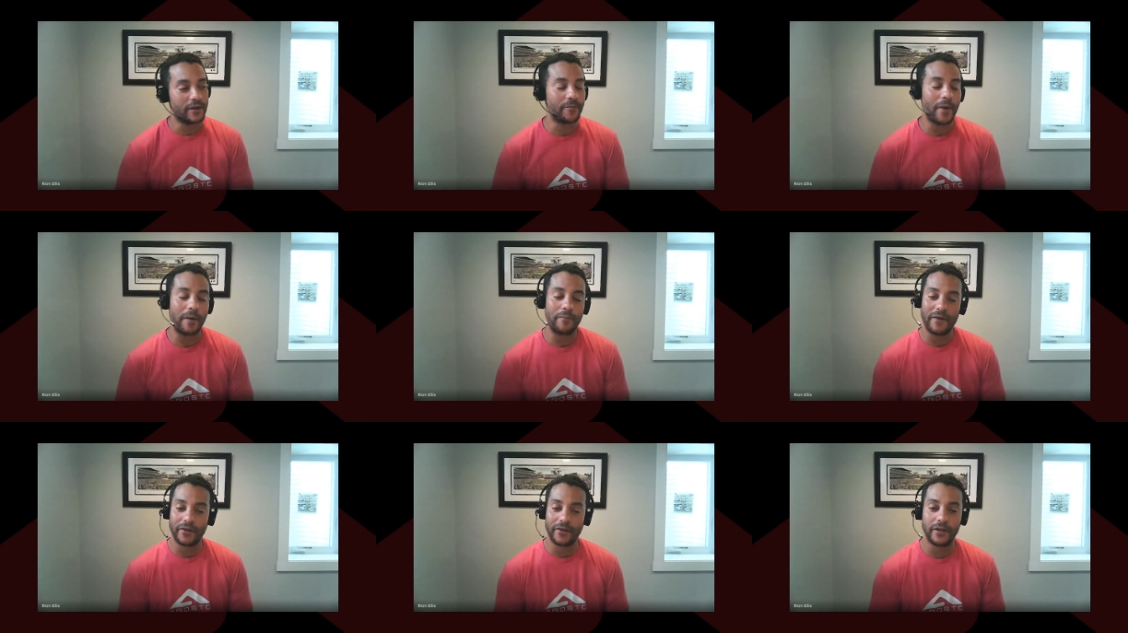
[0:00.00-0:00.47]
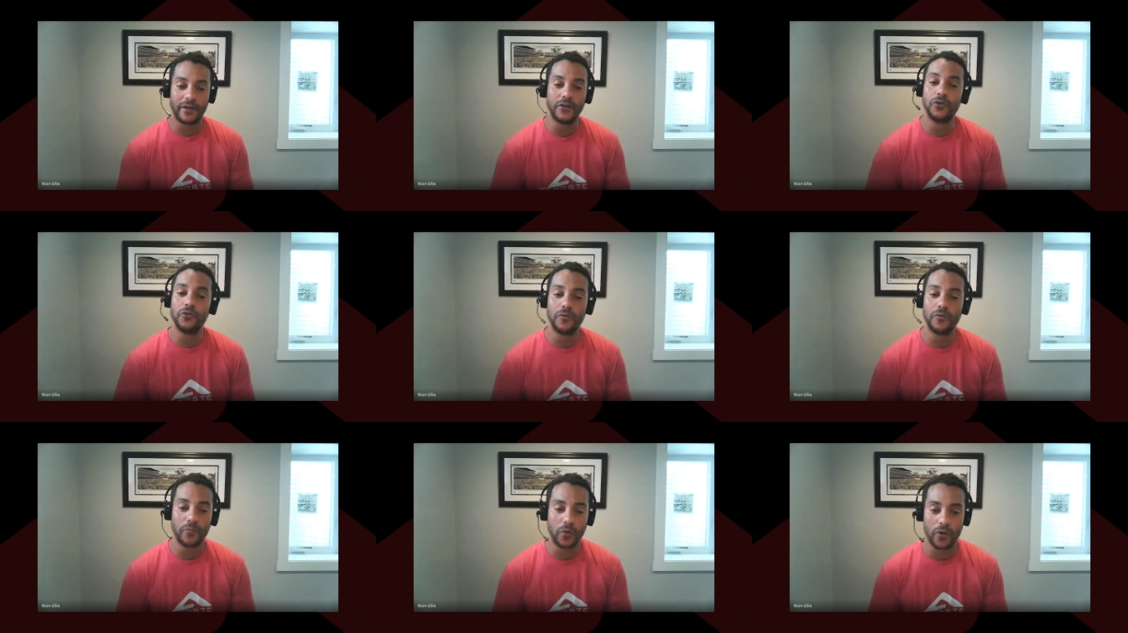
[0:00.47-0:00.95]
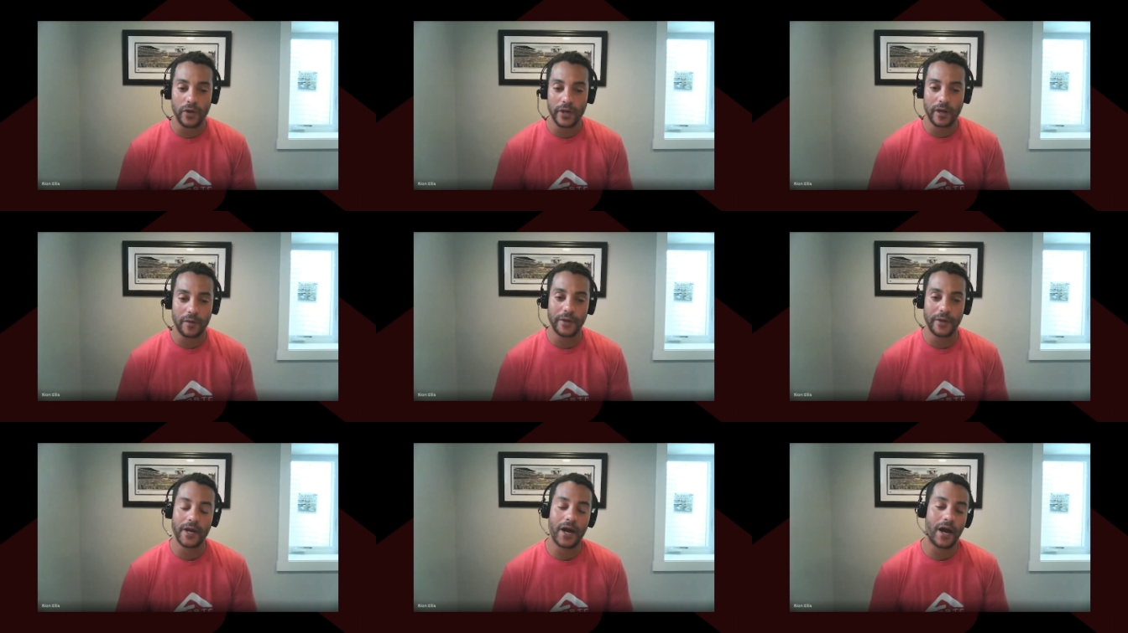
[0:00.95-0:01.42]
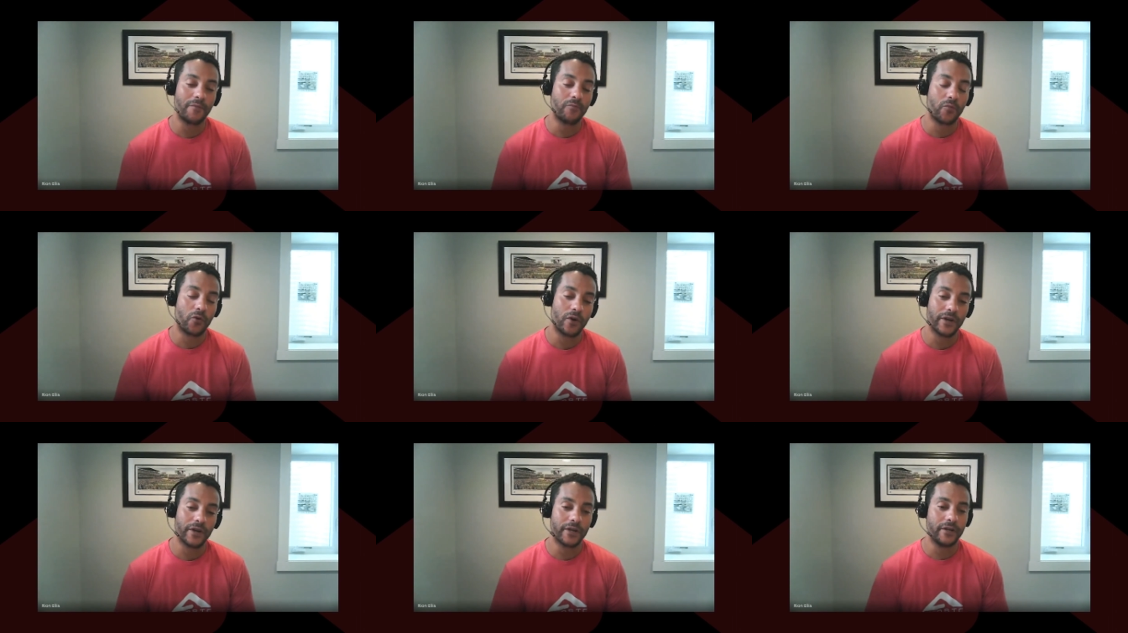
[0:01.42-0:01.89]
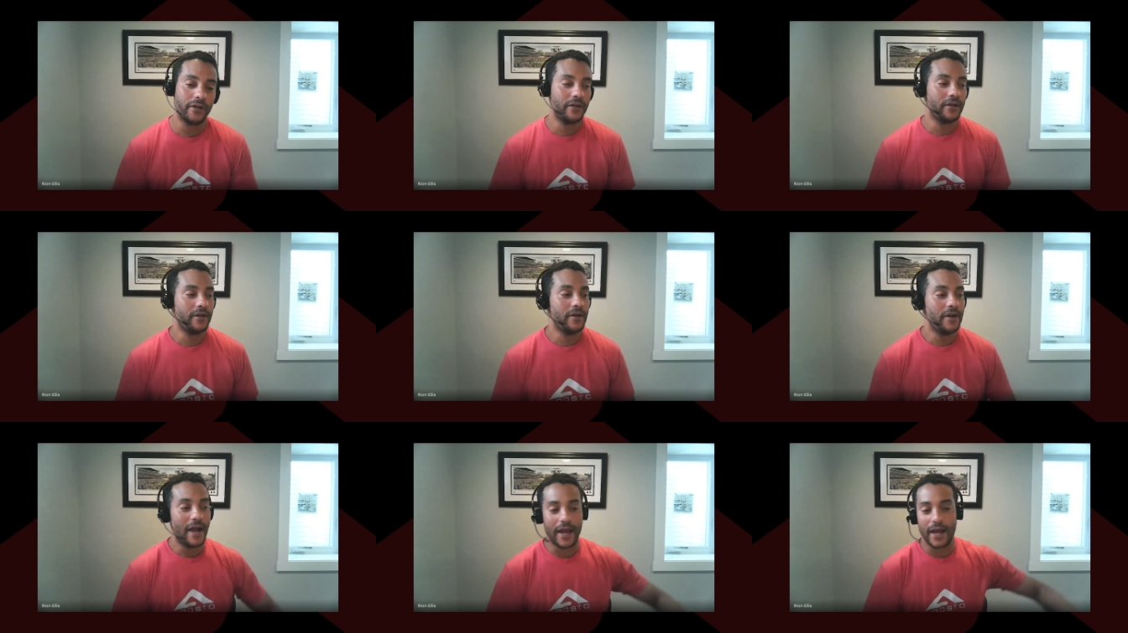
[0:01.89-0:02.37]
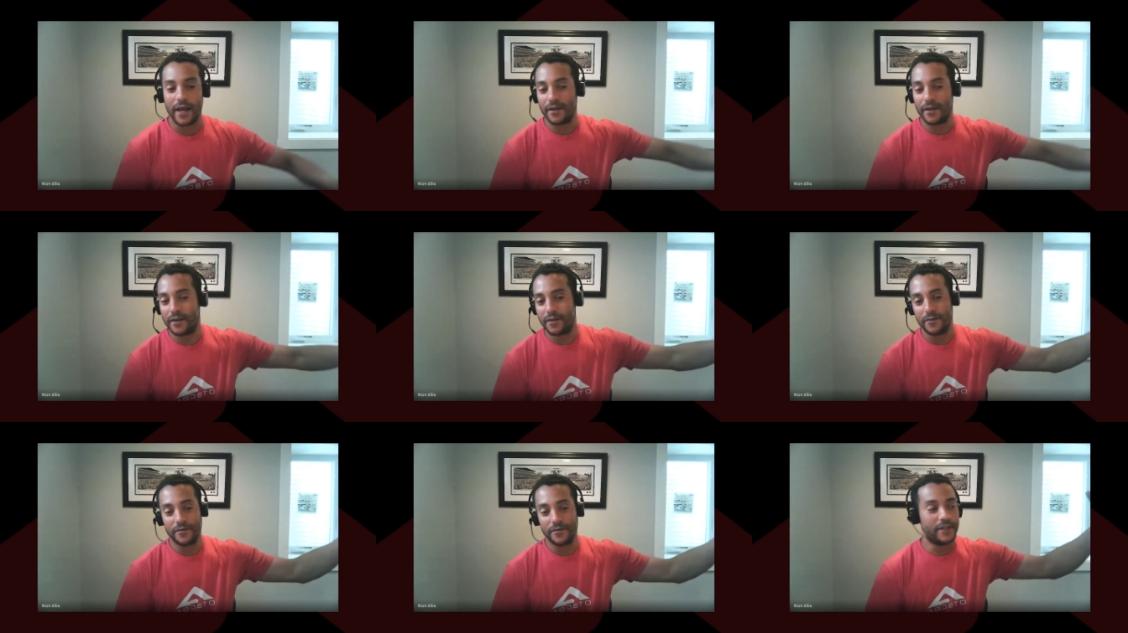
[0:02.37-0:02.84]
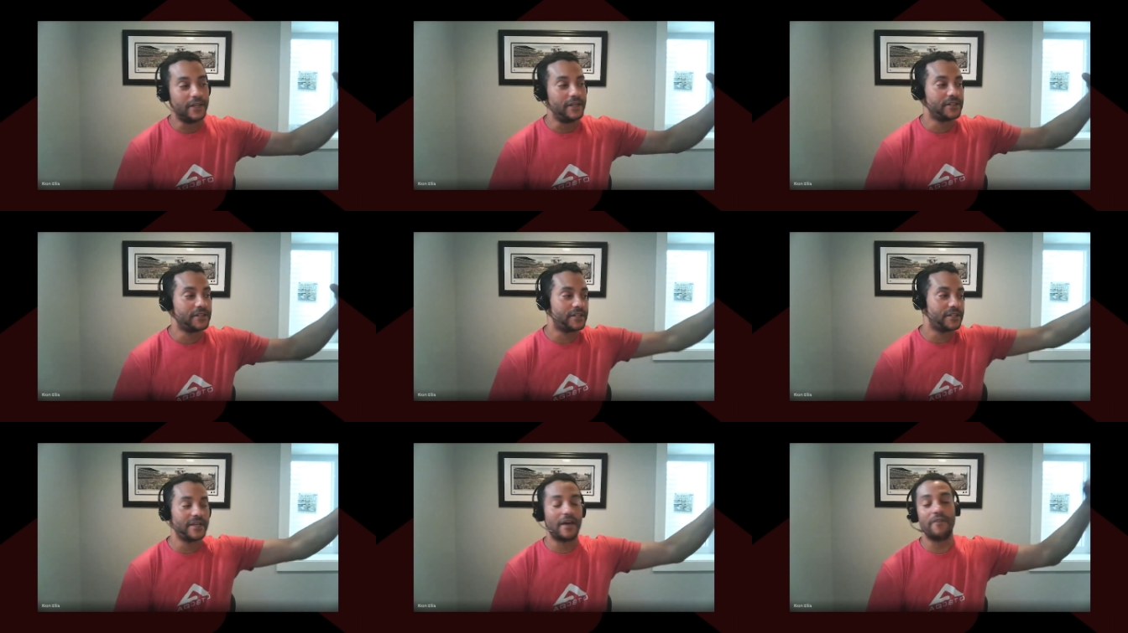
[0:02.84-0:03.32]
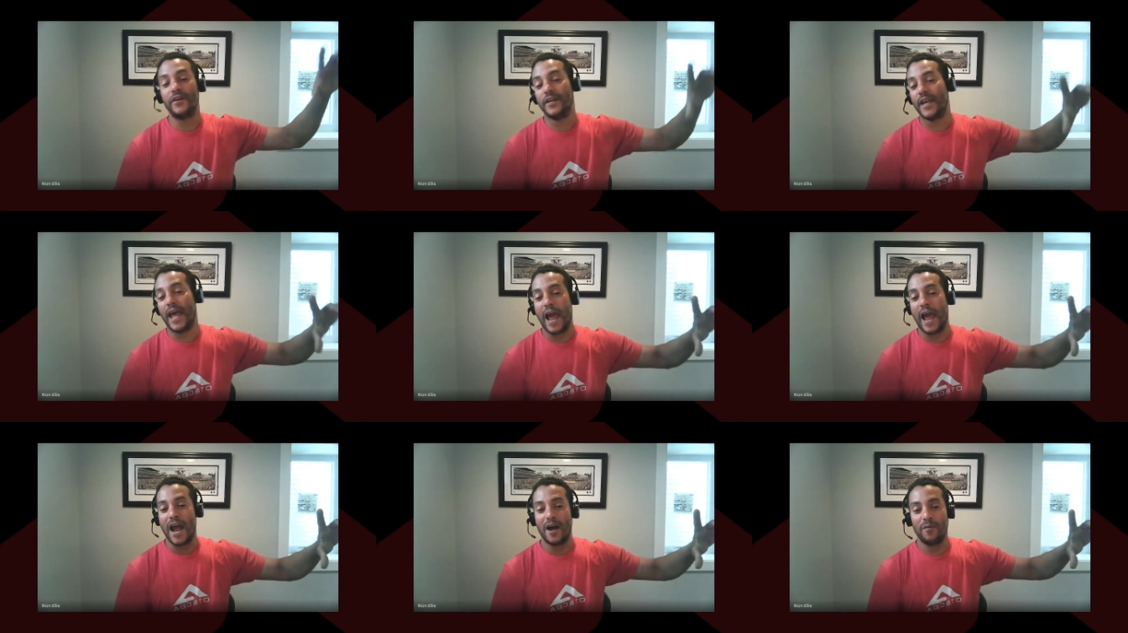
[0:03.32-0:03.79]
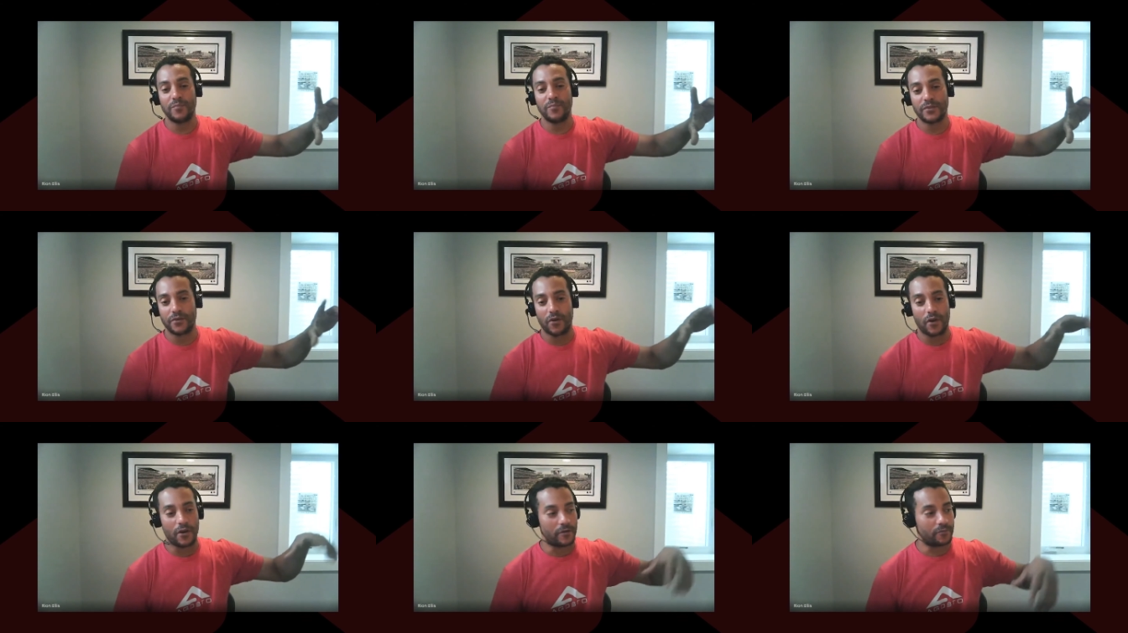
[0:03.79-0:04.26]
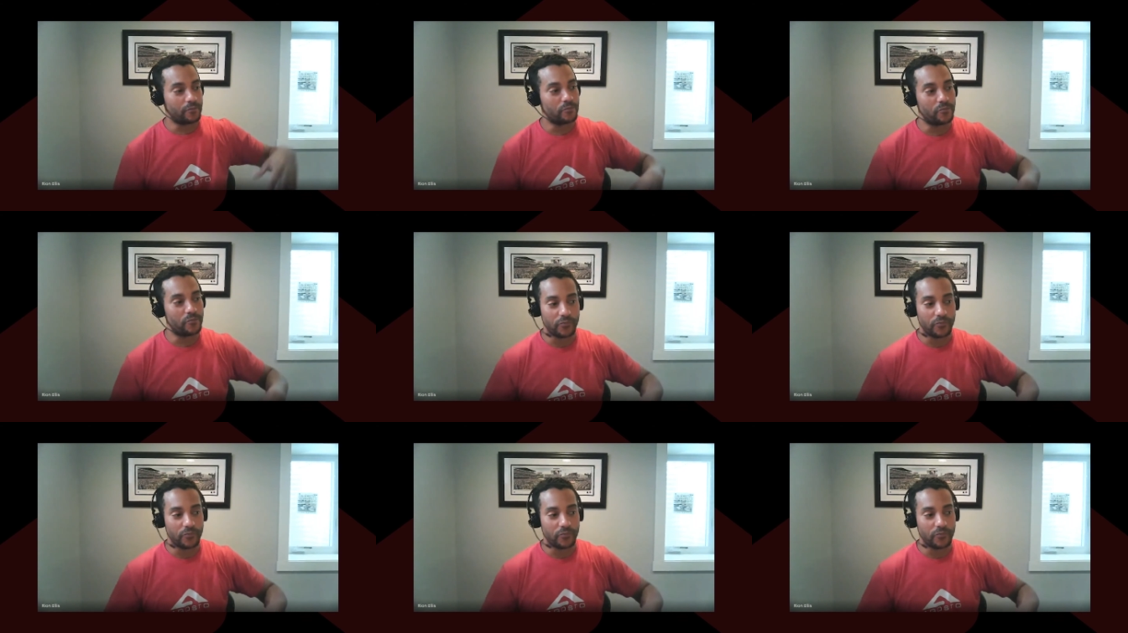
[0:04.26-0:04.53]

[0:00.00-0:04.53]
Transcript: I'm having a new employee coming onboarded, and these seven apps are